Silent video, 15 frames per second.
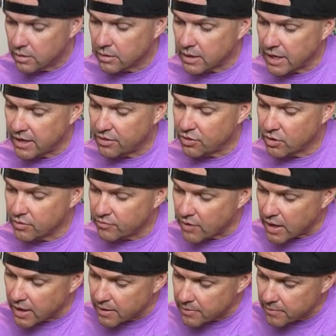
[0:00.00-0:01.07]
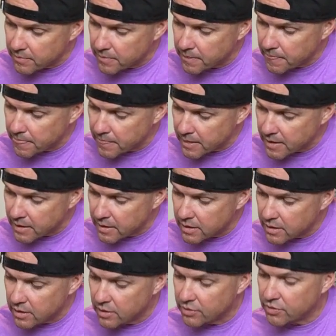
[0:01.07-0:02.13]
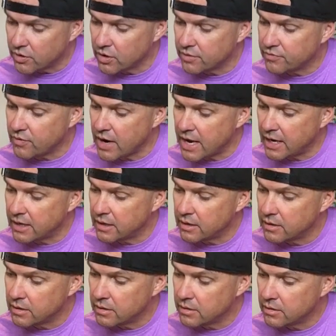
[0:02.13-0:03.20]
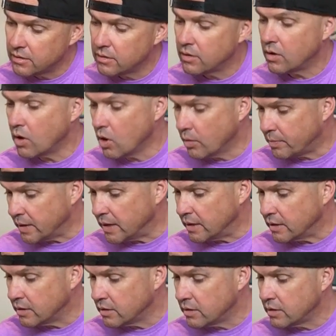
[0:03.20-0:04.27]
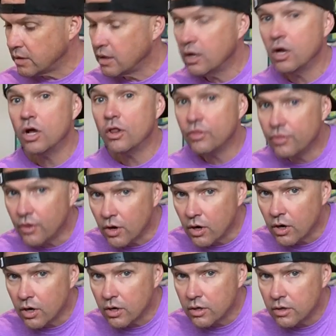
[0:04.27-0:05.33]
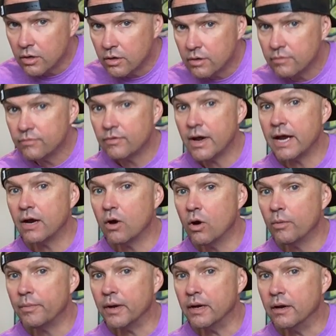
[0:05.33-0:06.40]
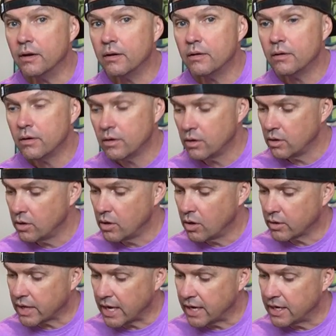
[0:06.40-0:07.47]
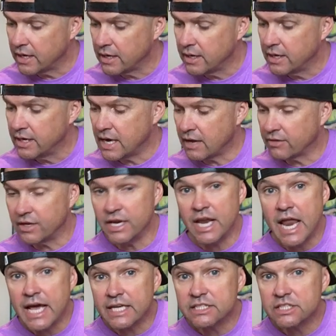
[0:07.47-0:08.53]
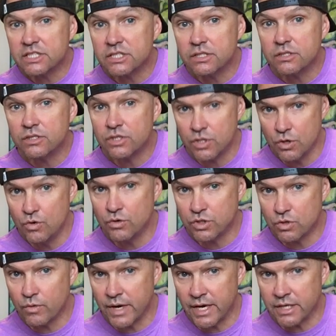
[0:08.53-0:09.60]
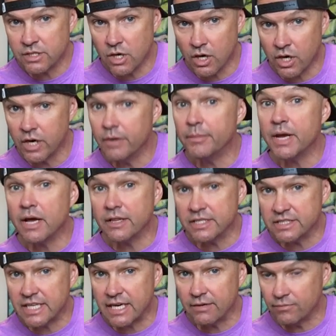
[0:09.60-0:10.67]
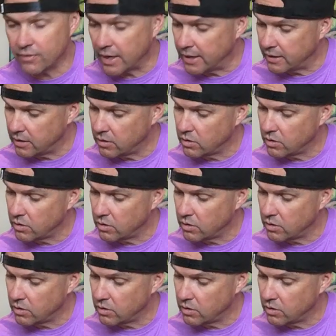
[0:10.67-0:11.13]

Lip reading: Okay, 3rd fret. 3rd fret, open. 3rd fret, open. Okay, now the next 2 strings are going to be on the 2nd fret.